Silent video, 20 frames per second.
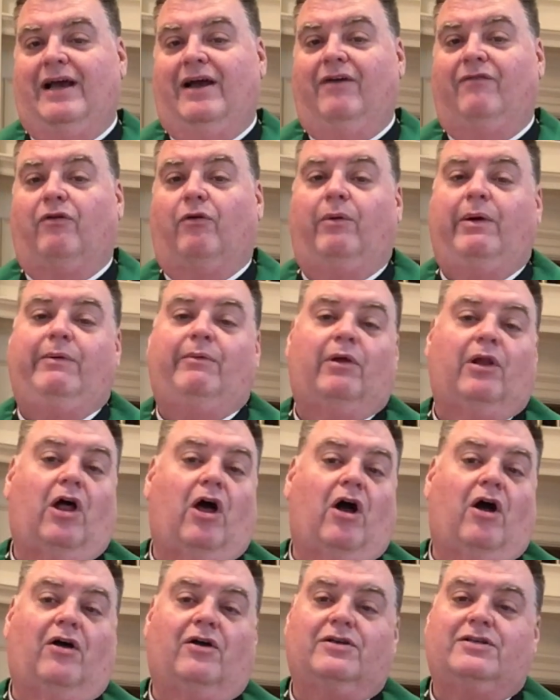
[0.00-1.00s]
For we will
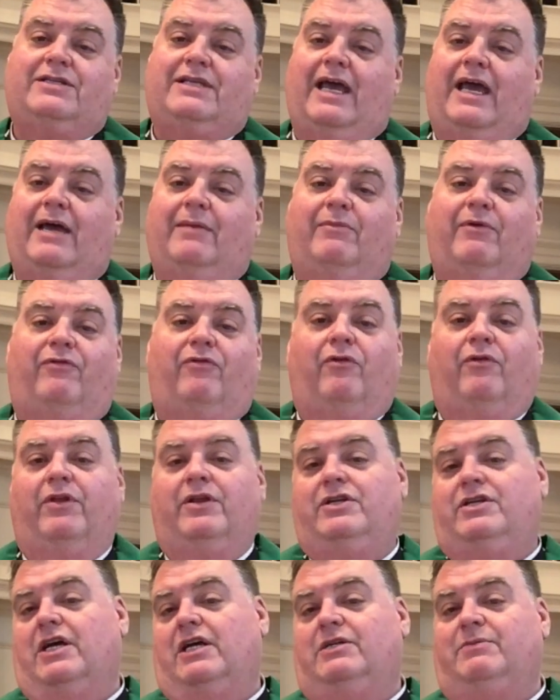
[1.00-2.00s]
all stand before the
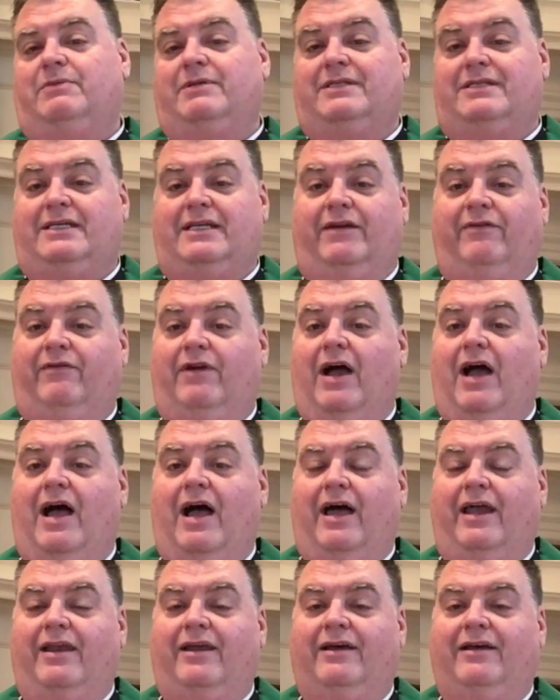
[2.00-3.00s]
judgment seat of
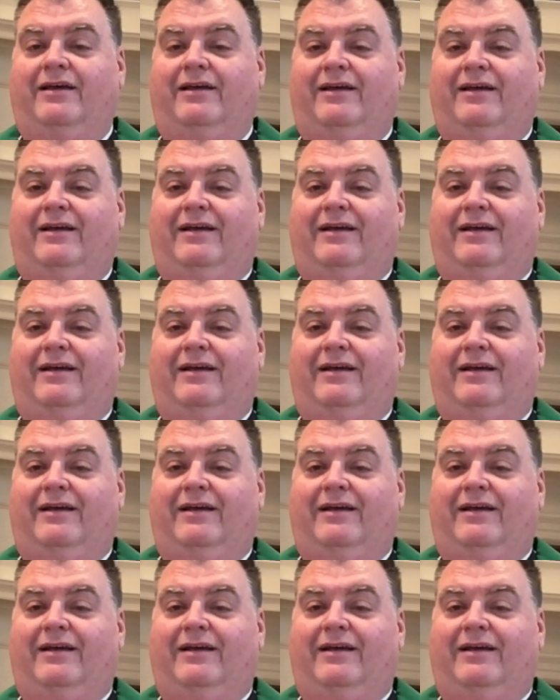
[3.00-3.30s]
God.